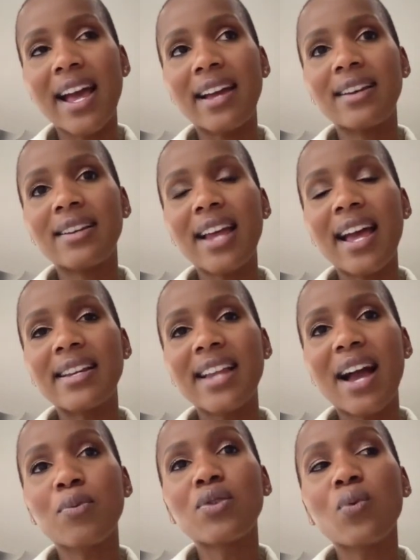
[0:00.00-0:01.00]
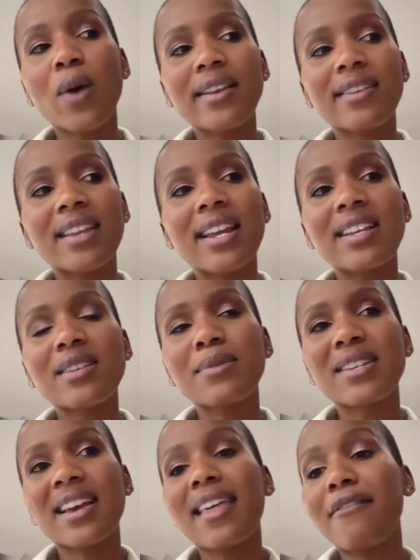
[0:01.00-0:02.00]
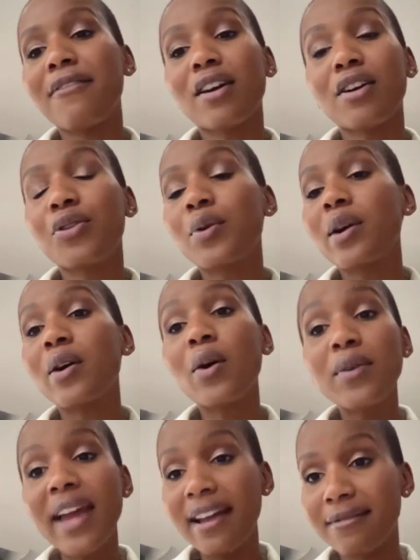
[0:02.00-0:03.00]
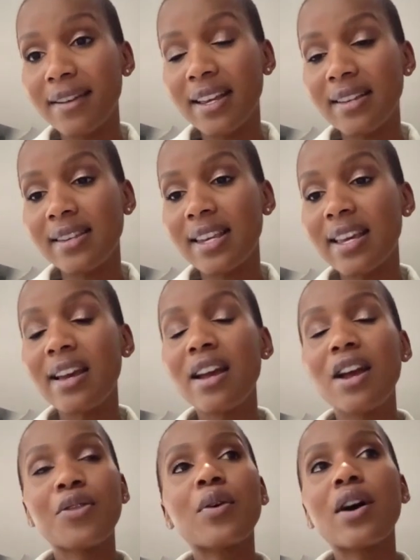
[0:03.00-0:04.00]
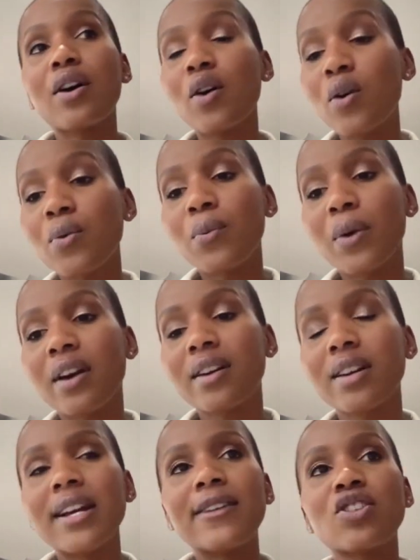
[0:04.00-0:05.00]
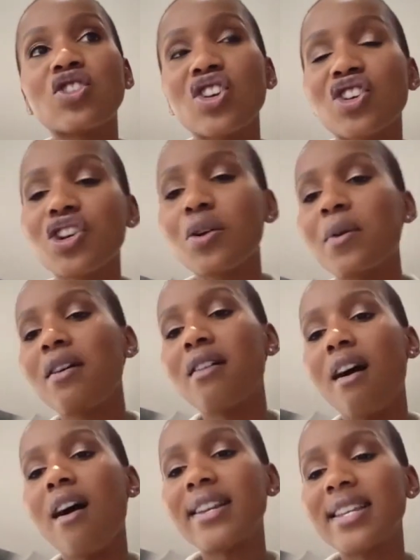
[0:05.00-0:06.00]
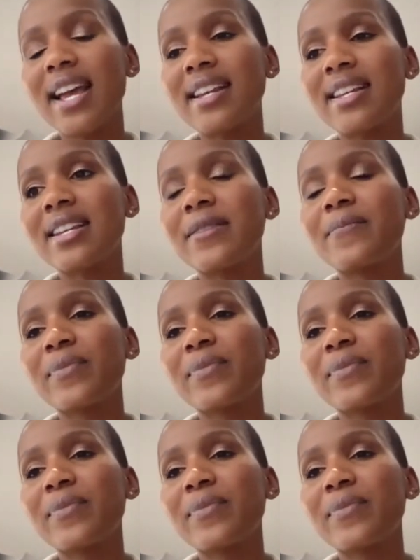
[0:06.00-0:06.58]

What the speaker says: And I would want the next Miss South Africa, through her own advocacy, through her own work, to just show her heart and